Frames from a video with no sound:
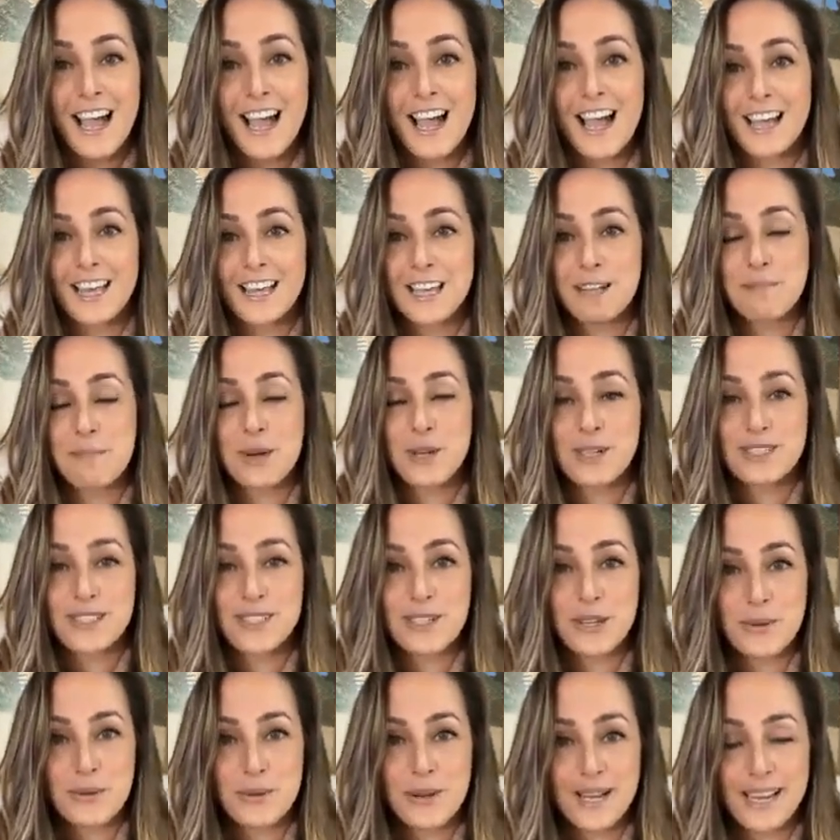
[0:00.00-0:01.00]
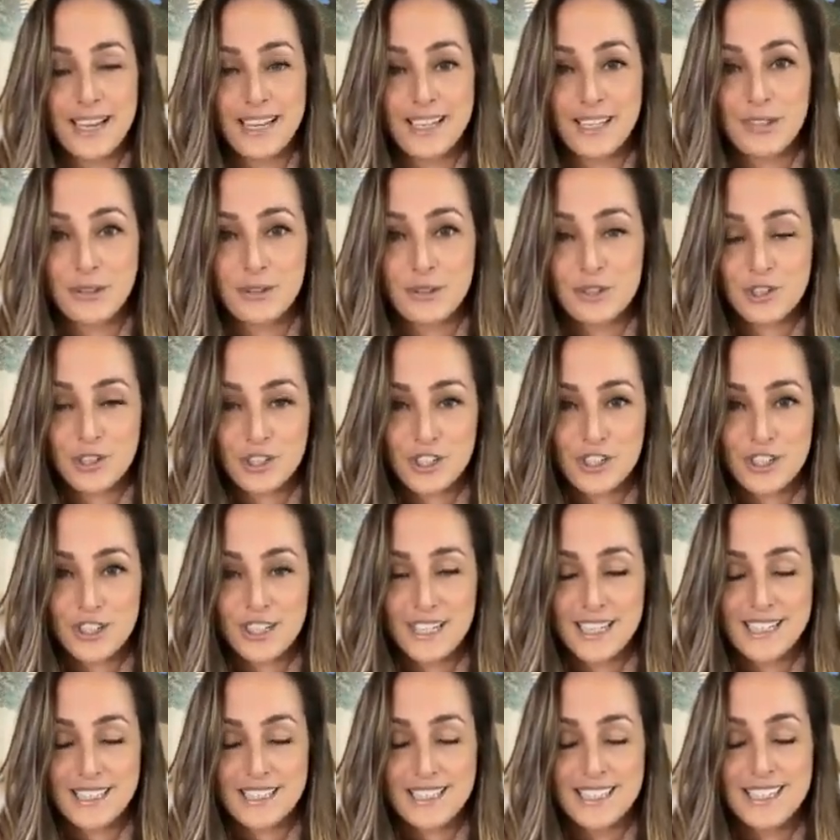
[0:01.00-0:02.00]
I am also a
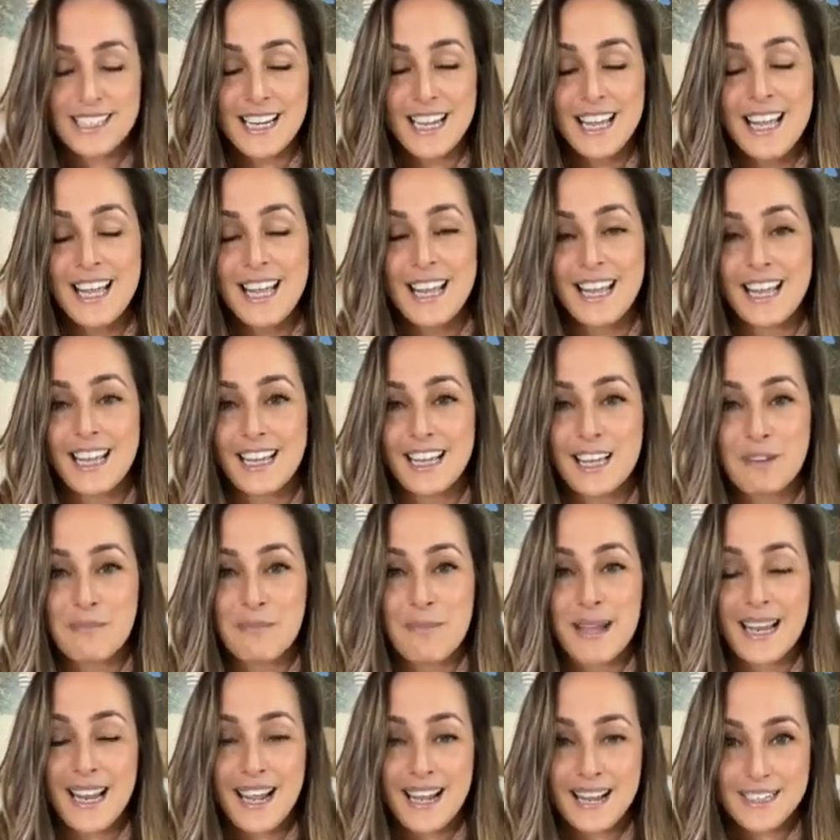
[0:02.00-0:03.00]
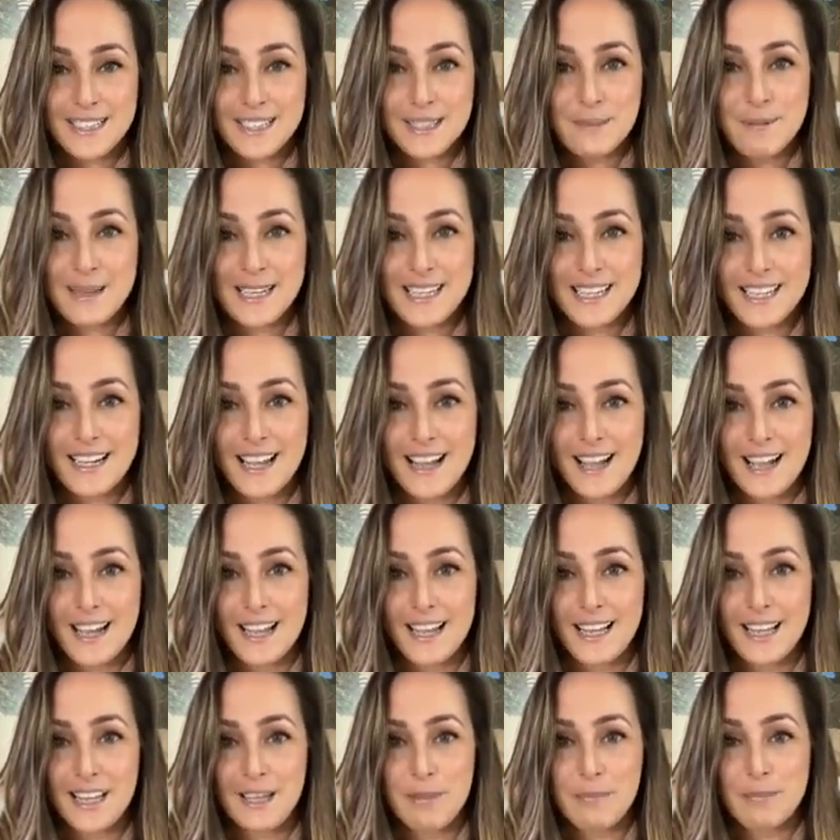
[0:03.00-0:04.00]
nutritionist, and my husband and
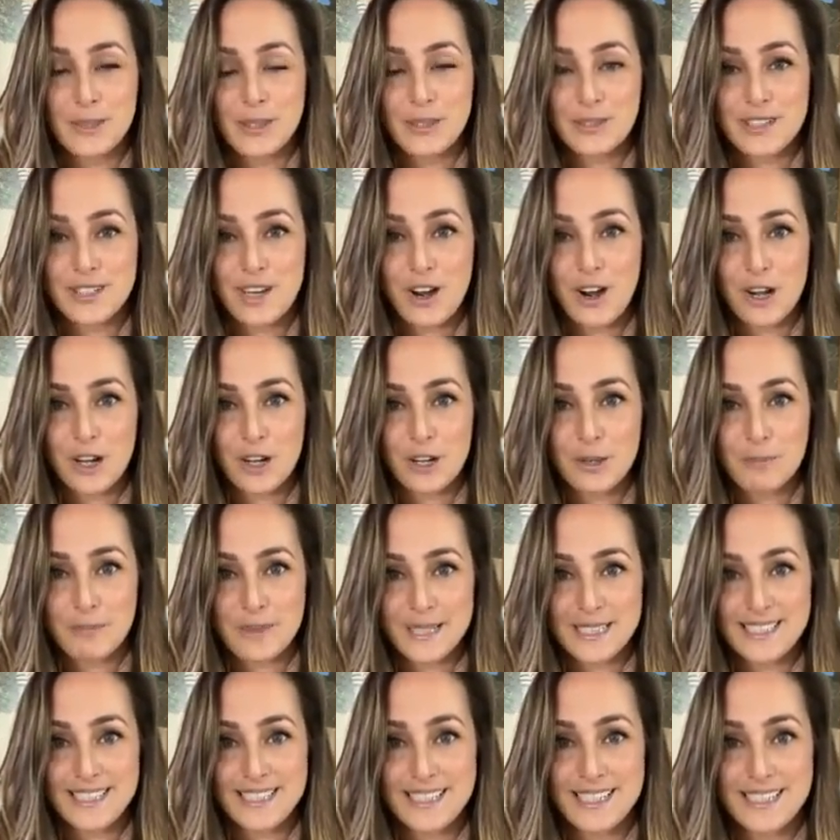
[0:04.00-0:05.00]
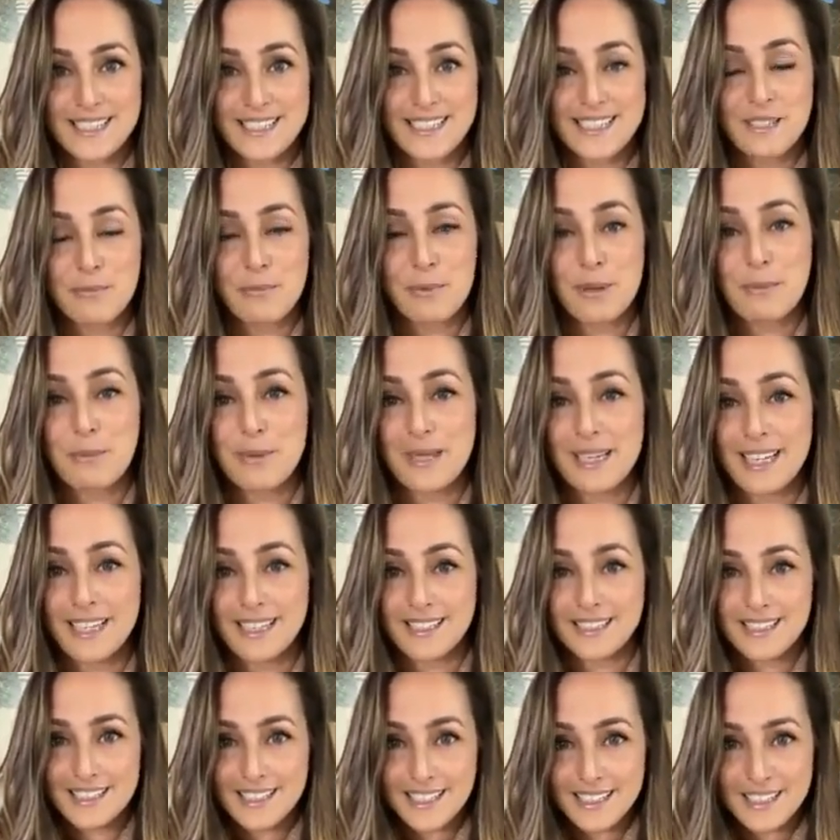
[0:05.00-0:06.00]
I built our business. We
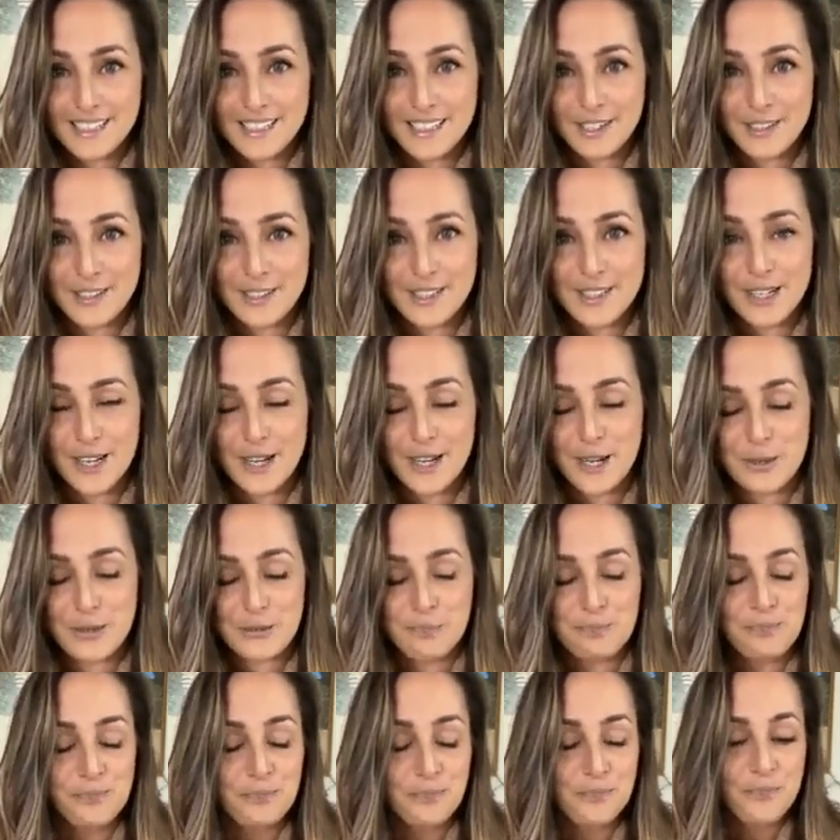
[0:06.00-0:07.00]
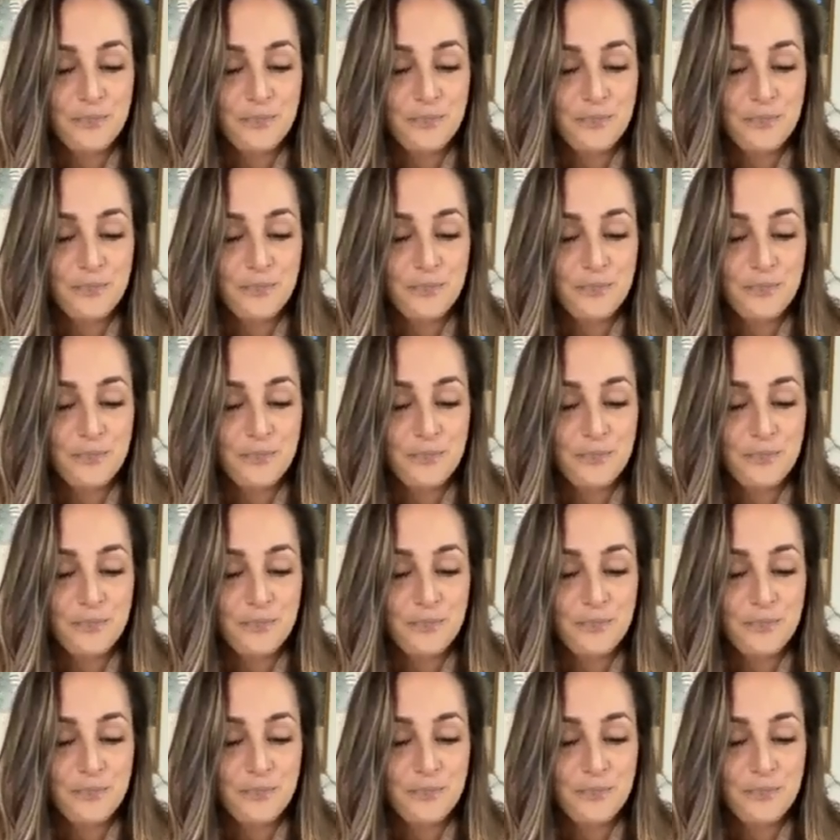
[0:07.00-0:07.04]
began 6 years ago.